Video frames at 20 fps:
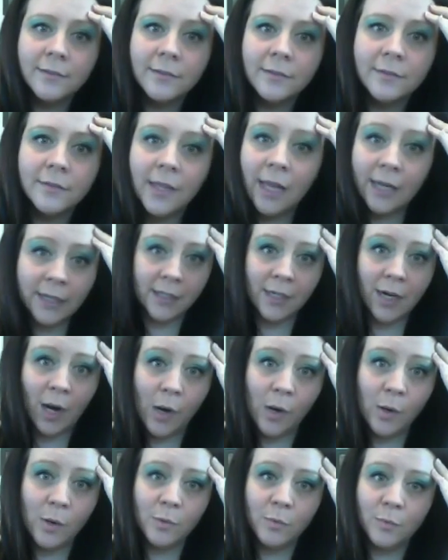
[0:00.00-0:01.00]
let it
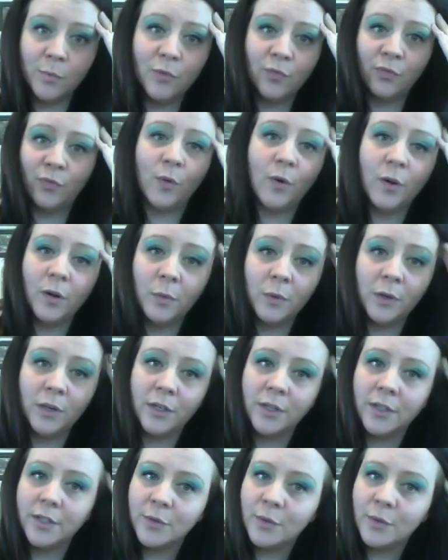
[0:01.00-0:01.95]
go, move forward.